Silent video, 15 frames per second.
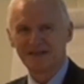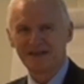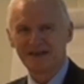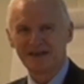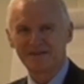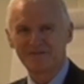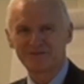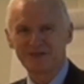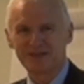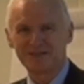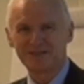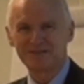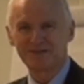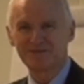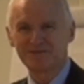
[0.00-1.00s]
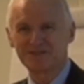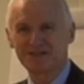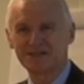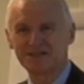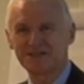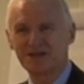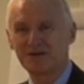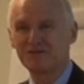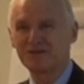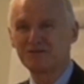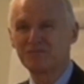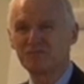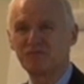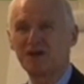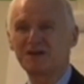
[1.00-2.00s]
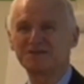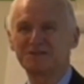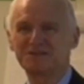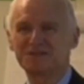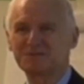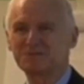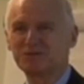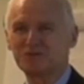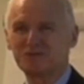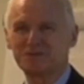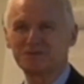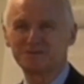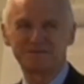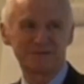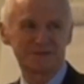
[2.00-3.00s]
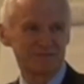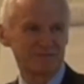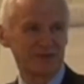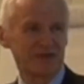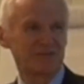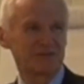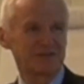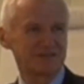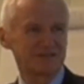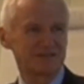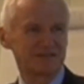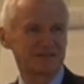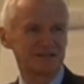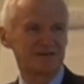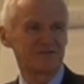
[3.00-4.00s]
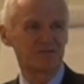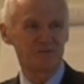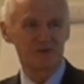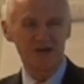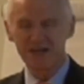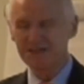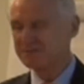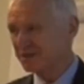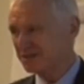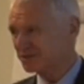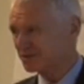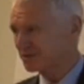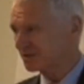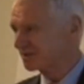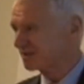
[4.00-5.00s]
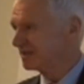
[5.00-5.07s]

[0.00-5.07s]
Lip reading: I've tried to emphasize only one small component of a wider picture,